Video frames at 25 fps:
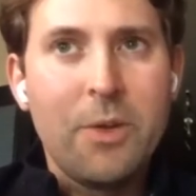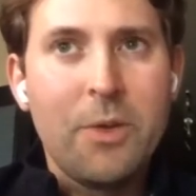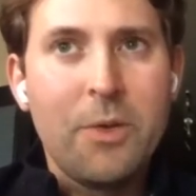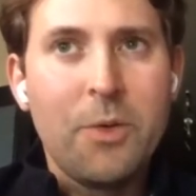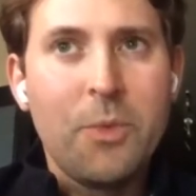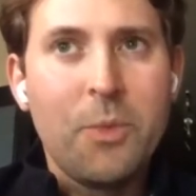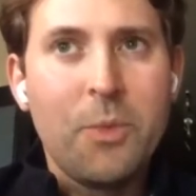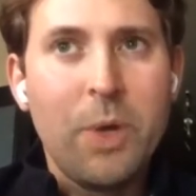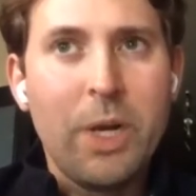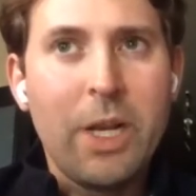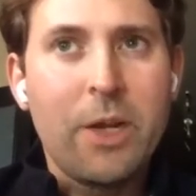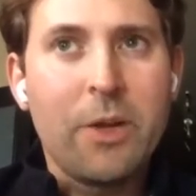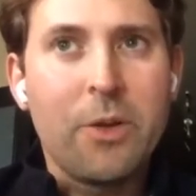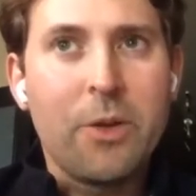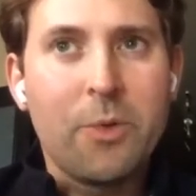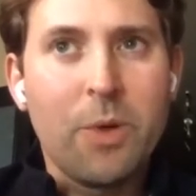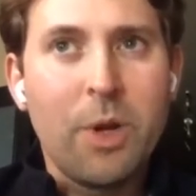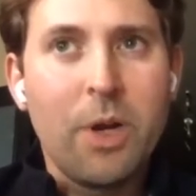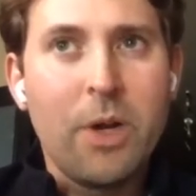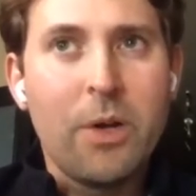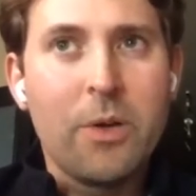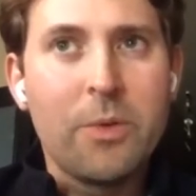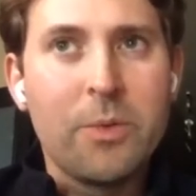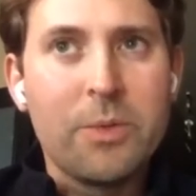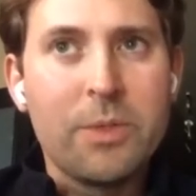When it
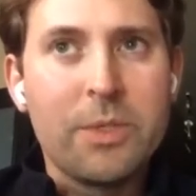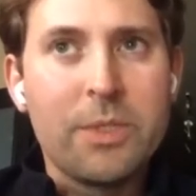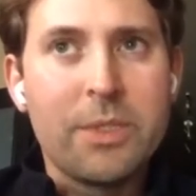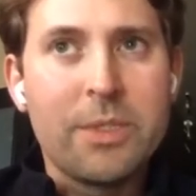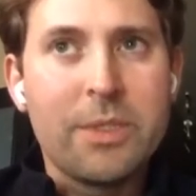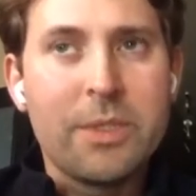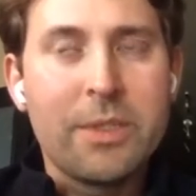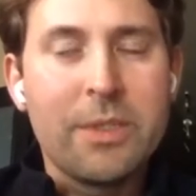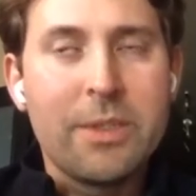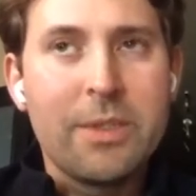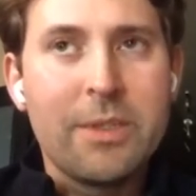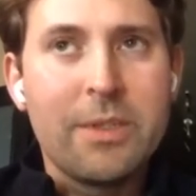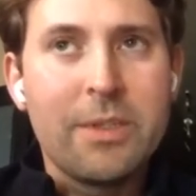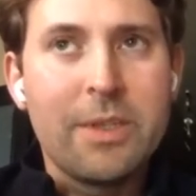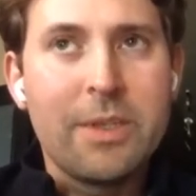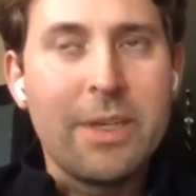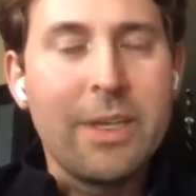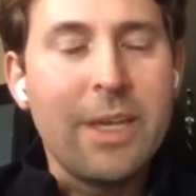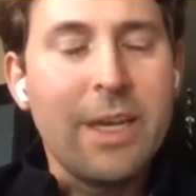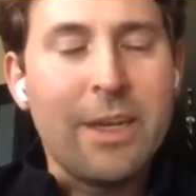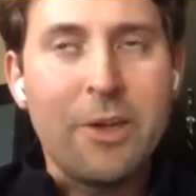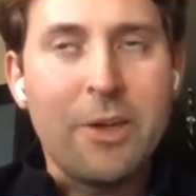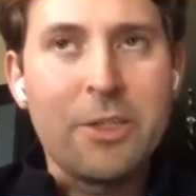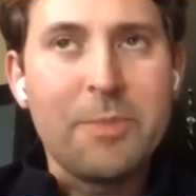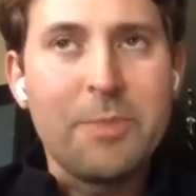grows,
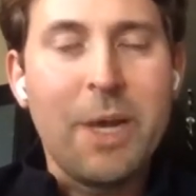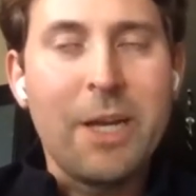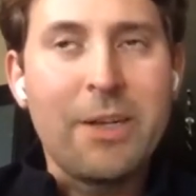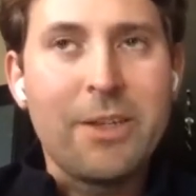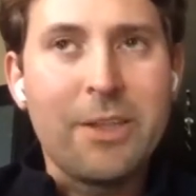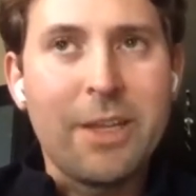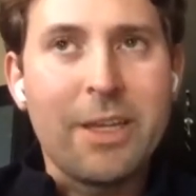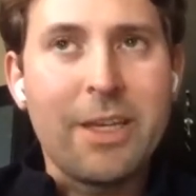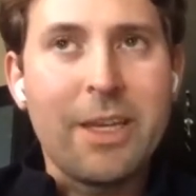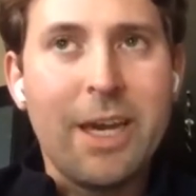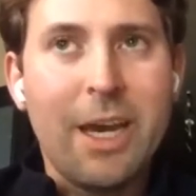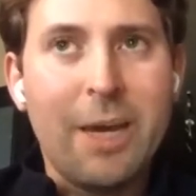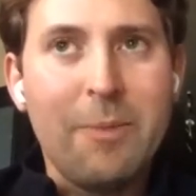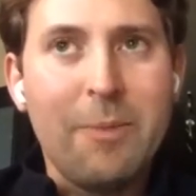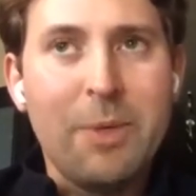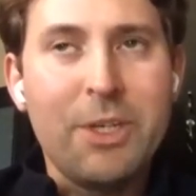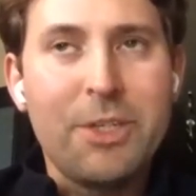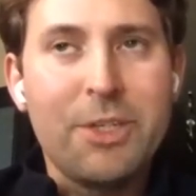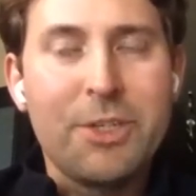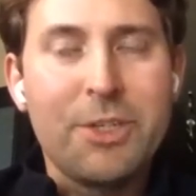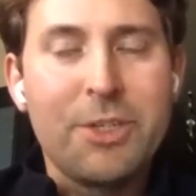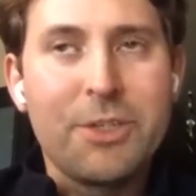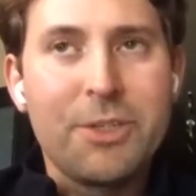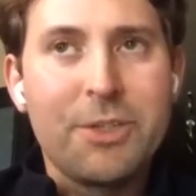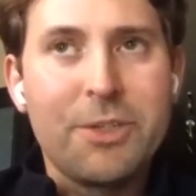it goes back to, like, how
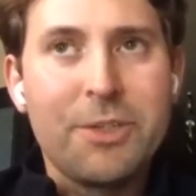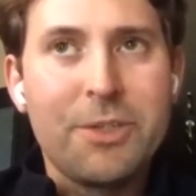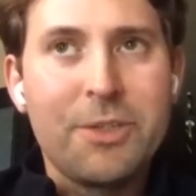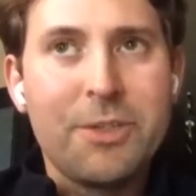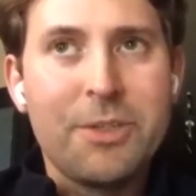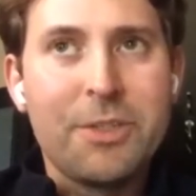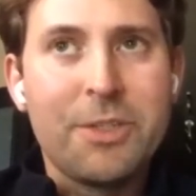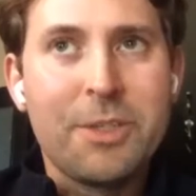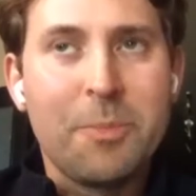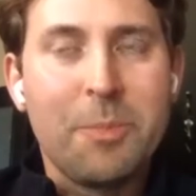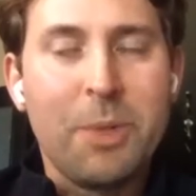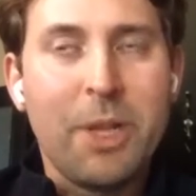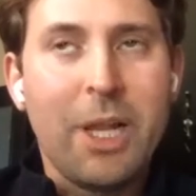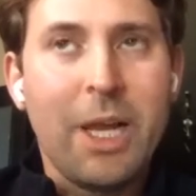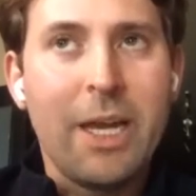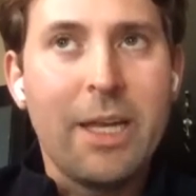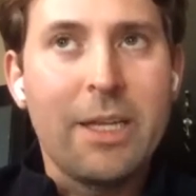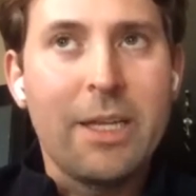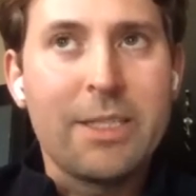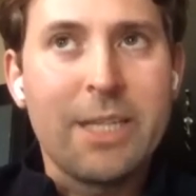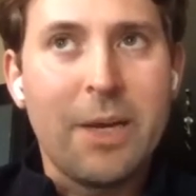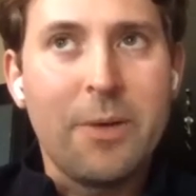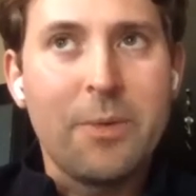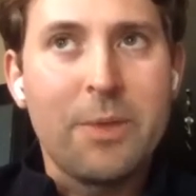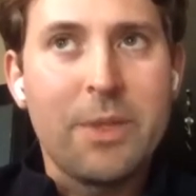much supply
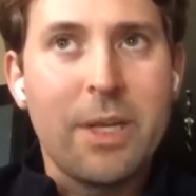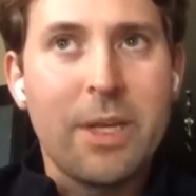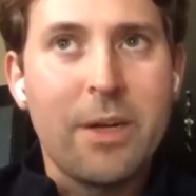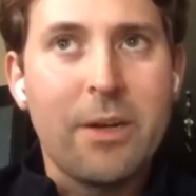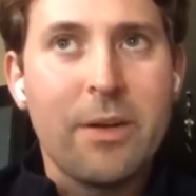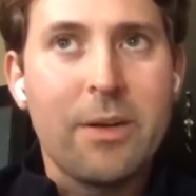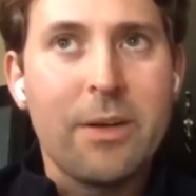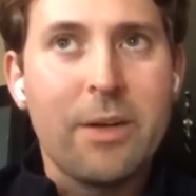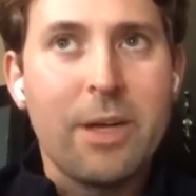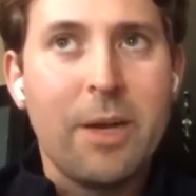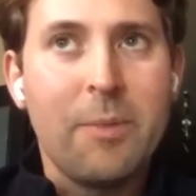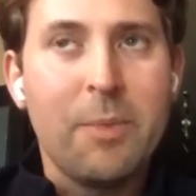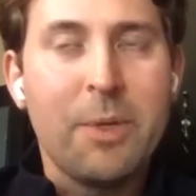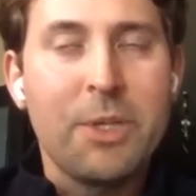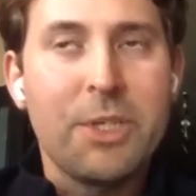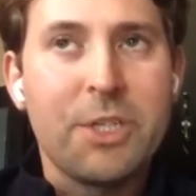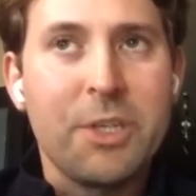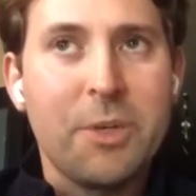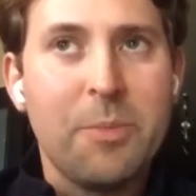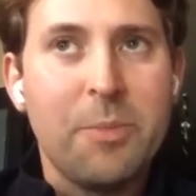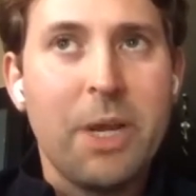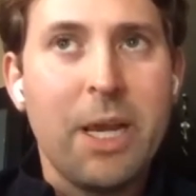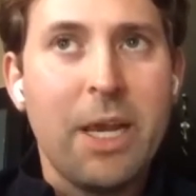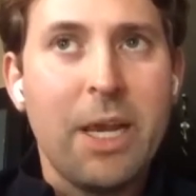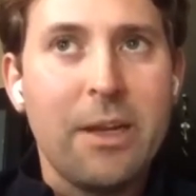is out there, how much
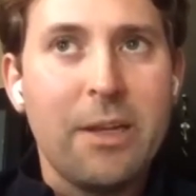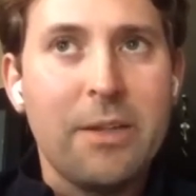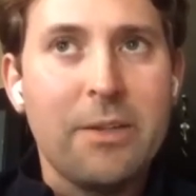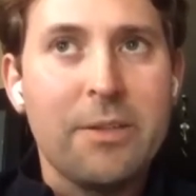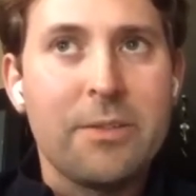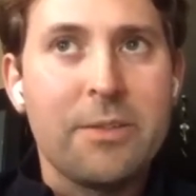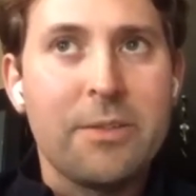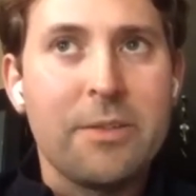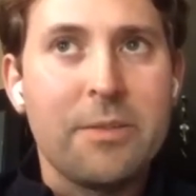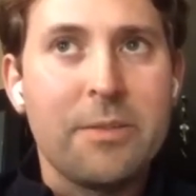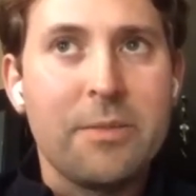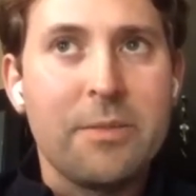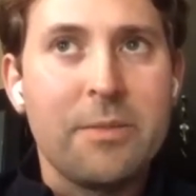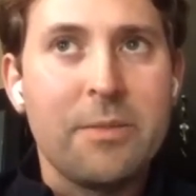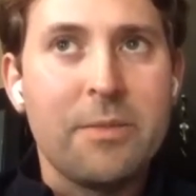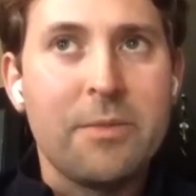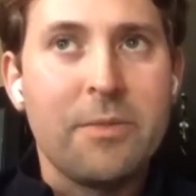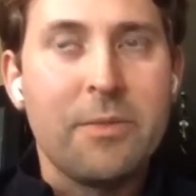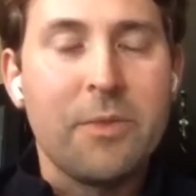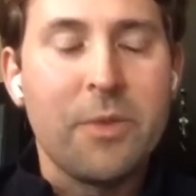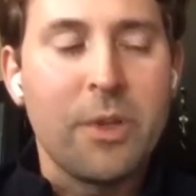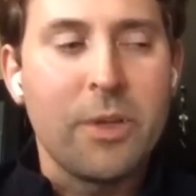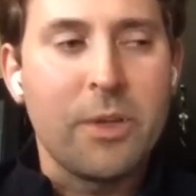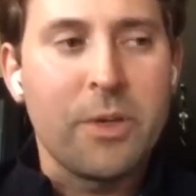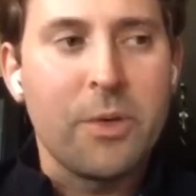demand is
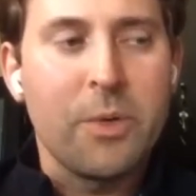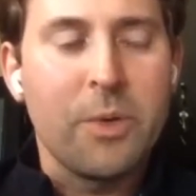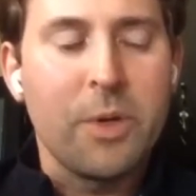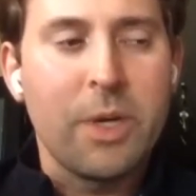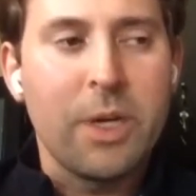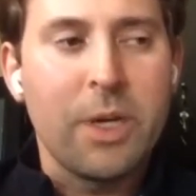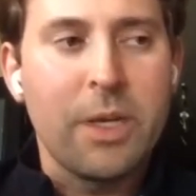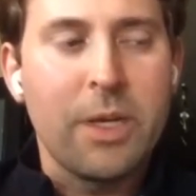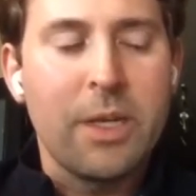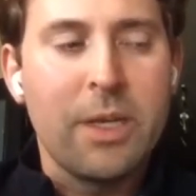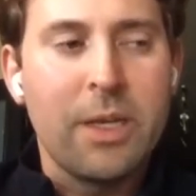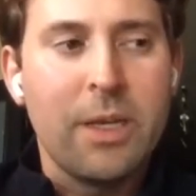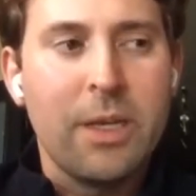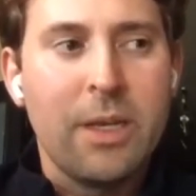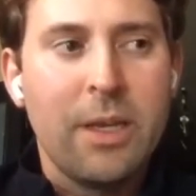for the coin.